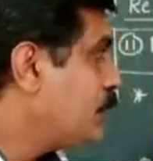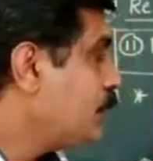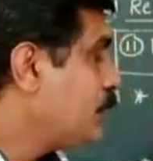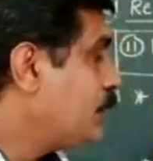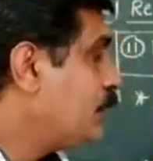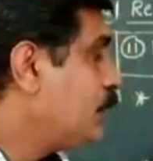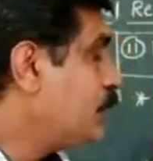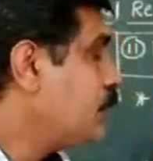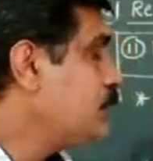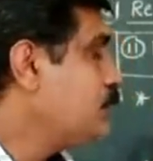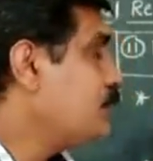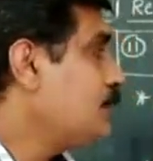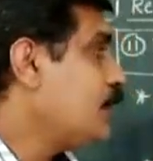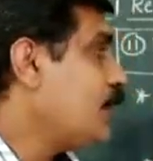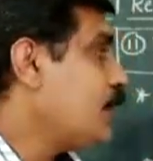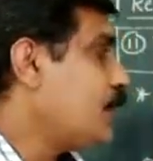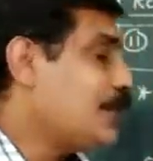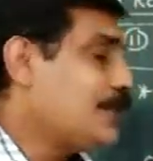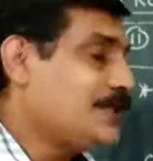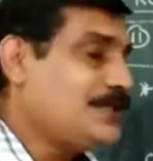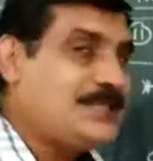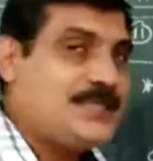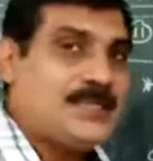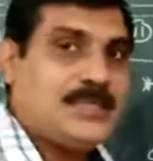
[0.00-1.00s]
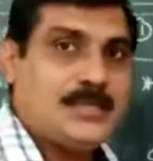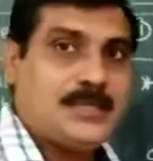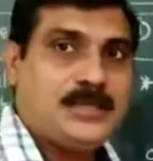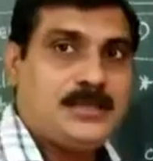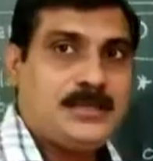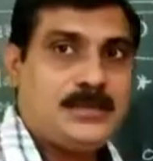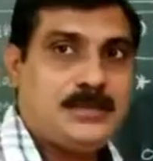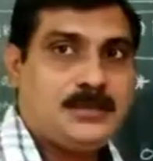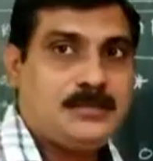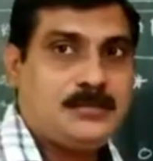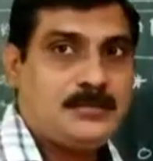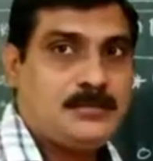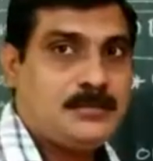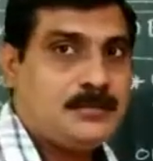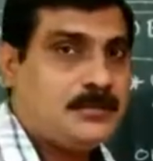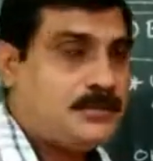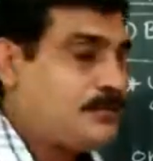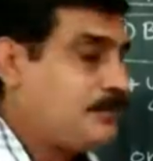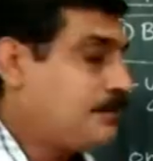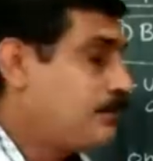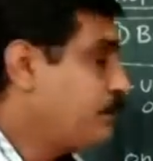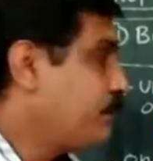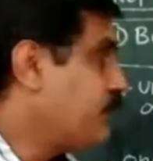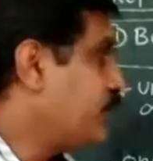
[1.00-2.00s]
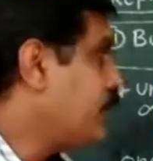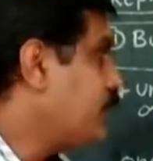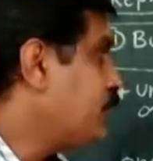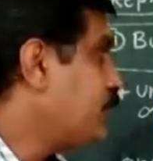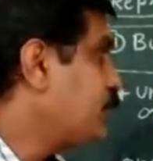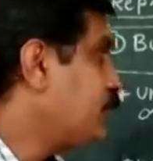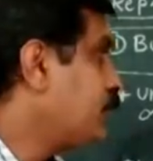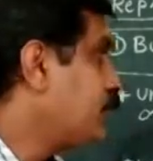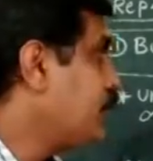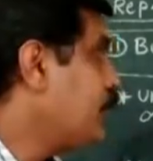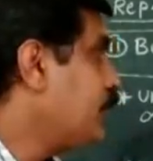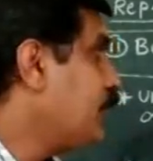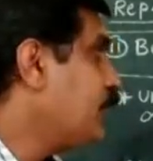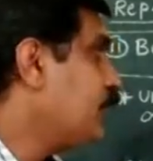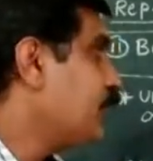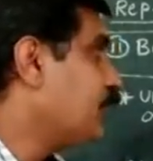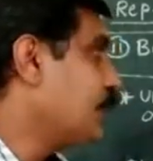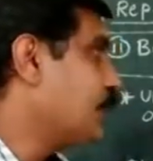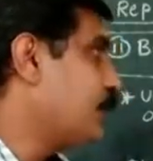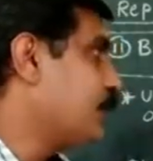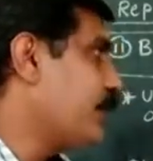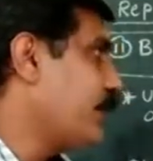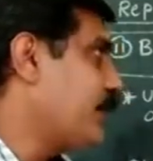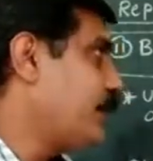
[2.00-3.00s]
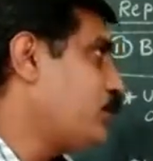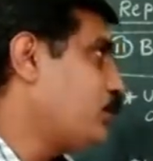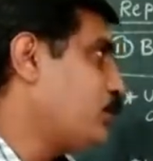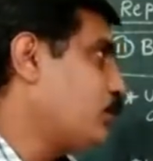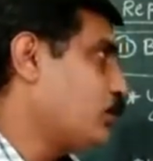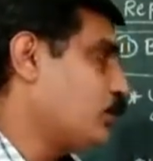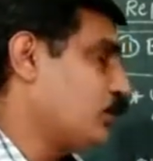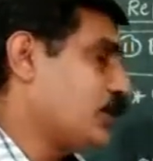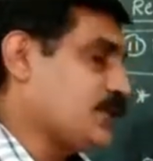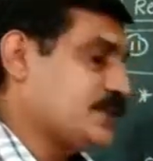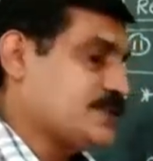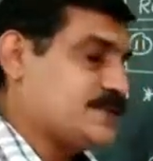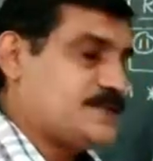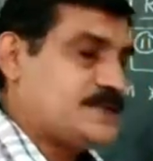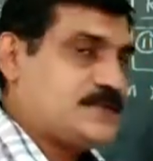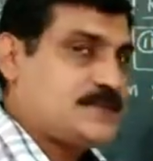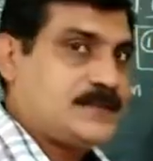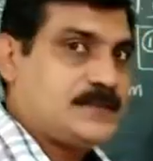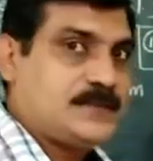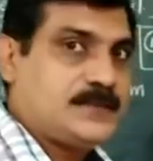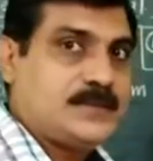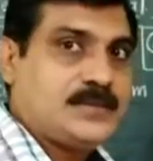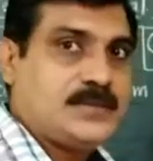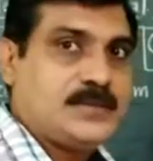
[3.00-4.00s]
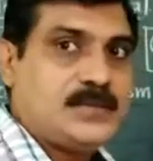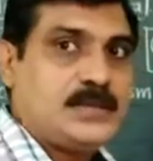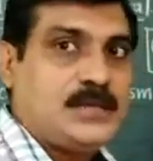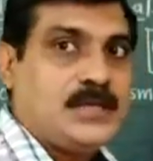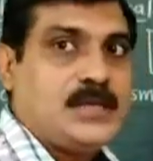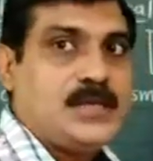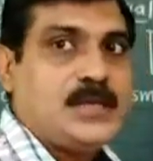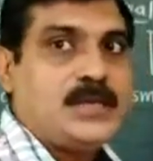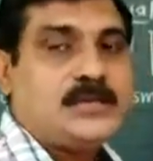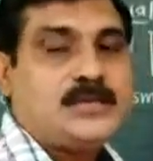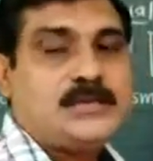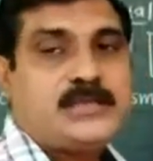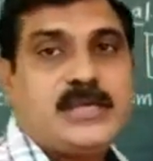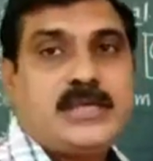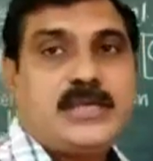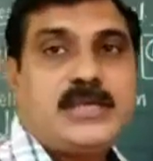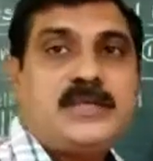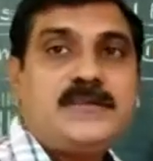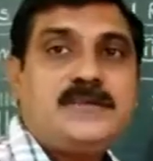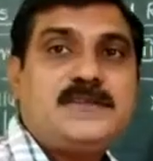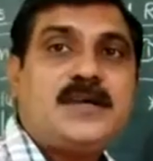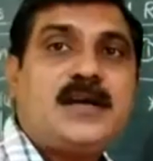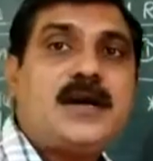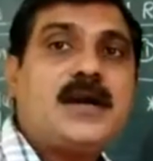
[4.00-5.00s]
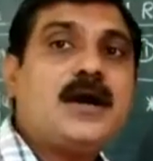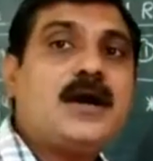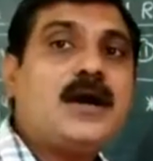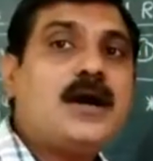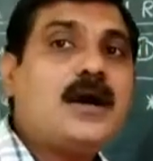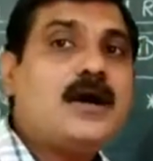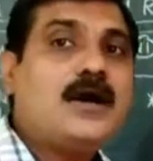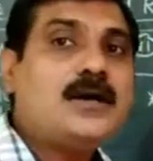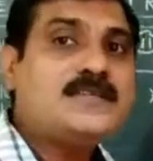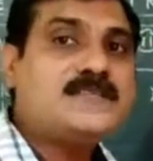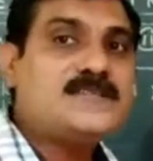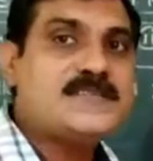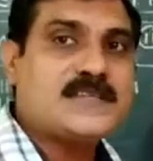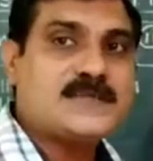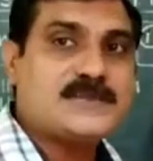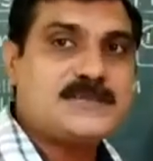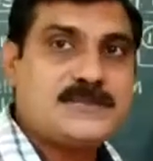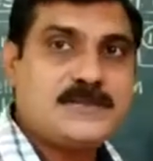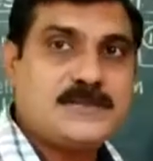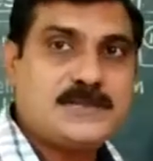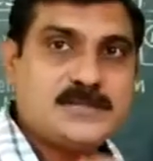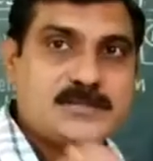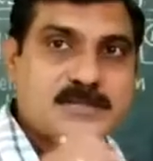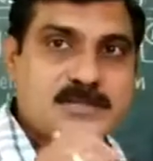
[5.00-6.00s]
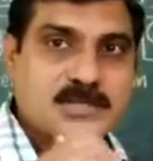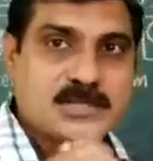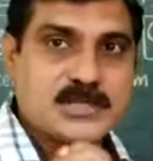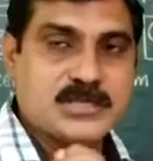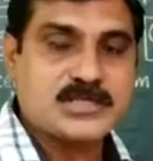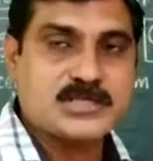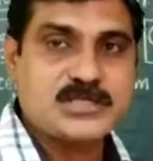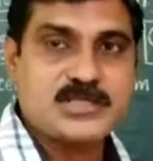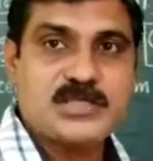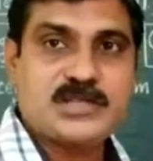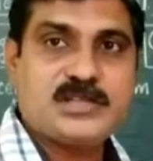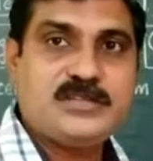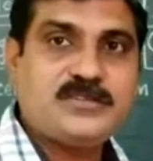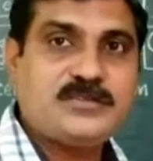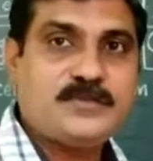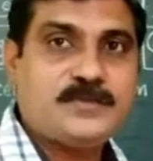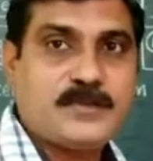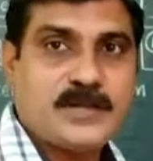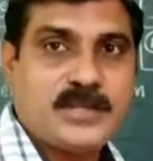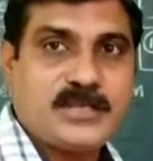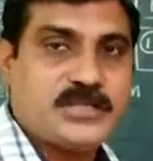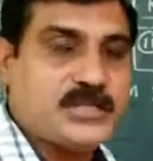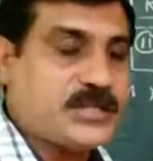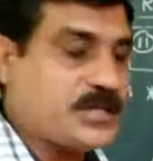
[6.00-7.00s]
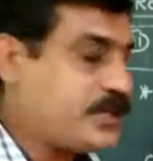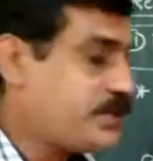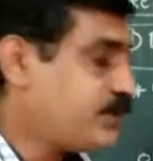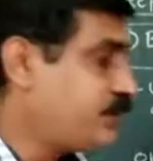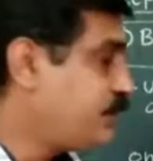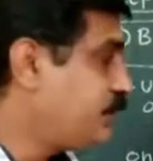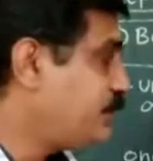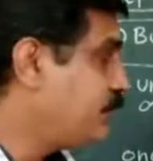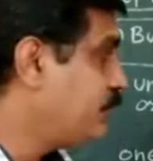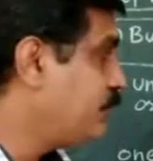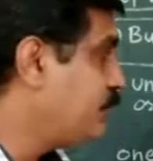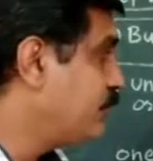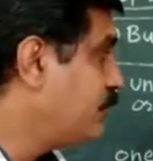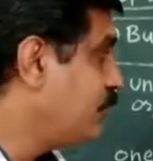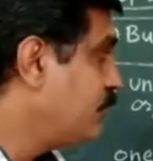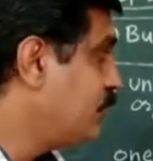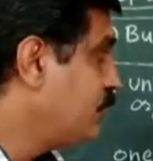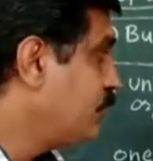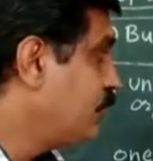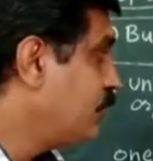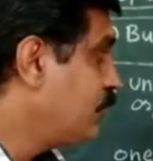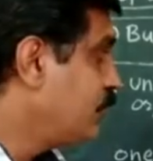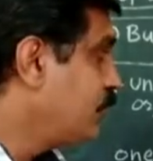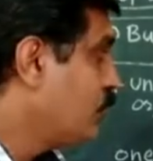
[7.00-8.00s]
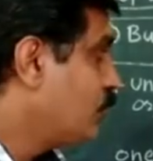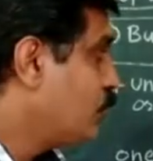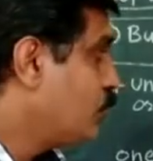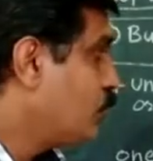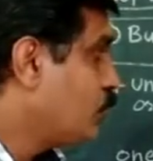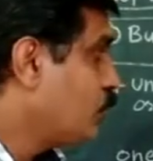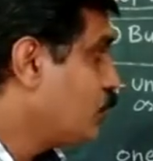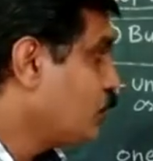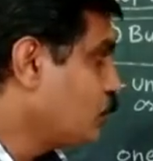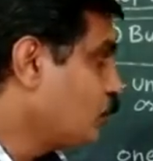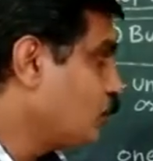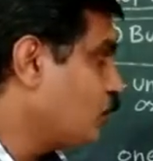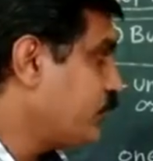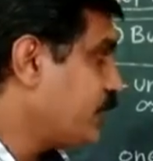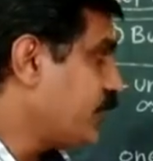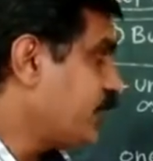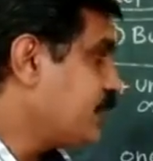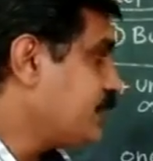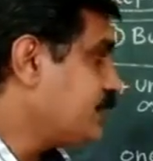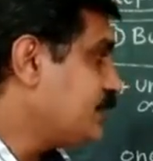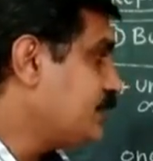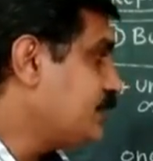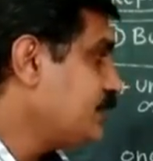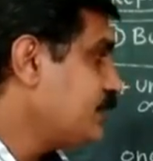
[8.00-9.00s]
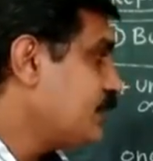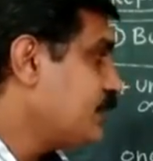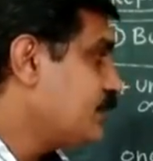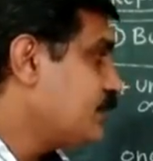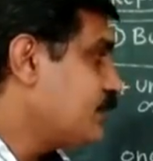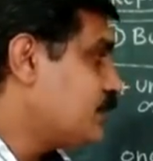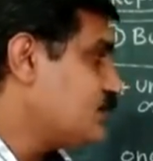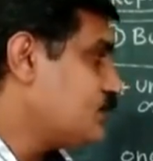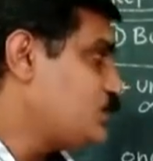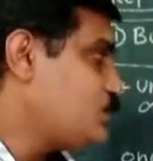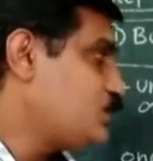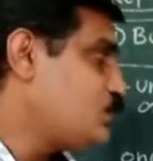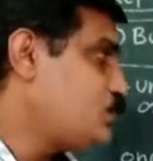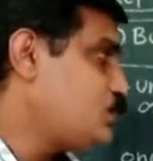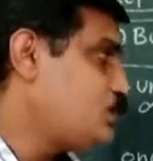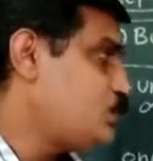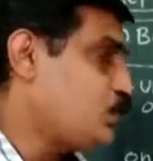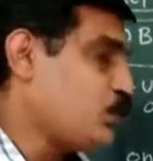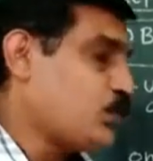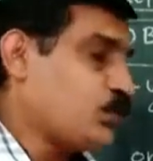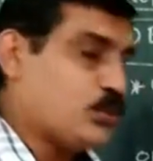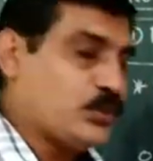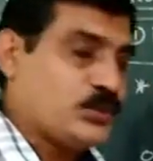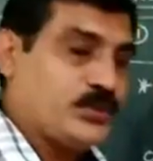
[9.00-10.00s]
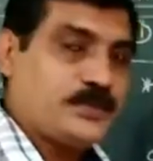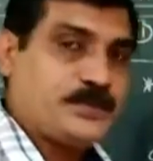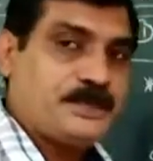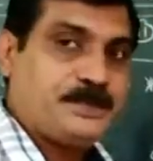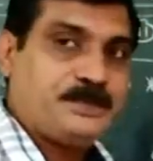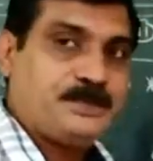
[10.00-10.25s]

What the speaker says: In algae, particularly Chlamydomonas, there is a asexual structure is present known as the zoospore.